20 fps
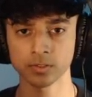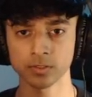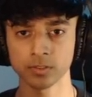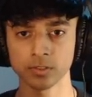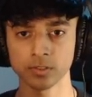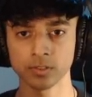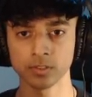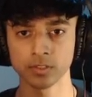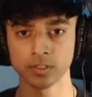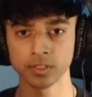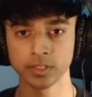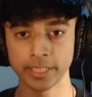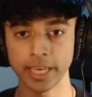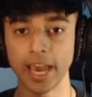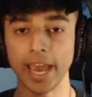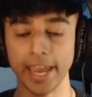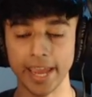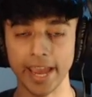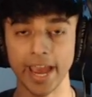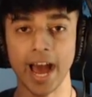3 years?
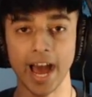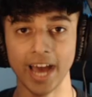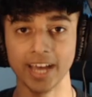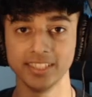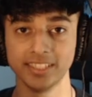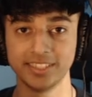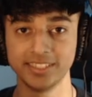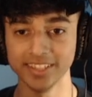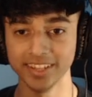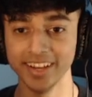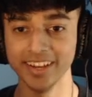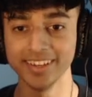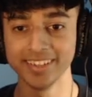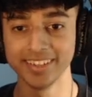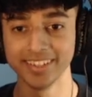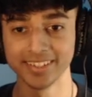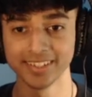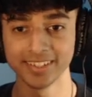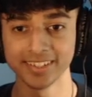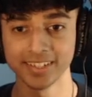Yeah, it has.
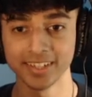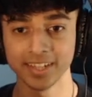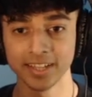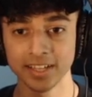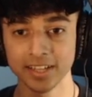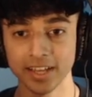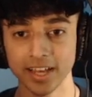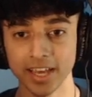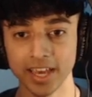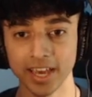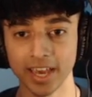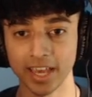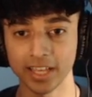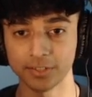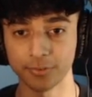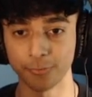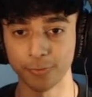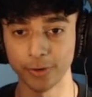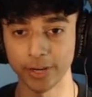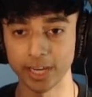
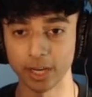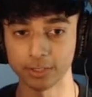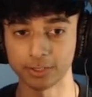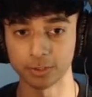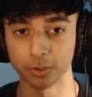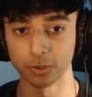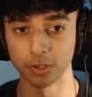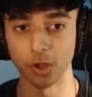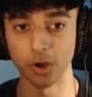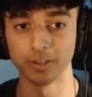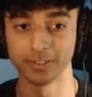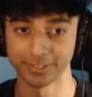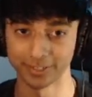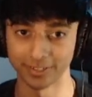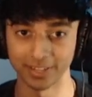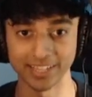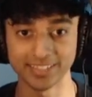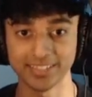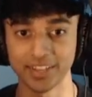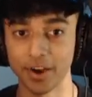It's 3 years too long, so
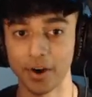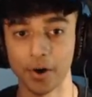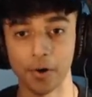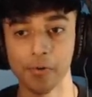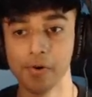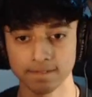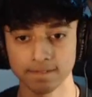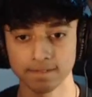let's go.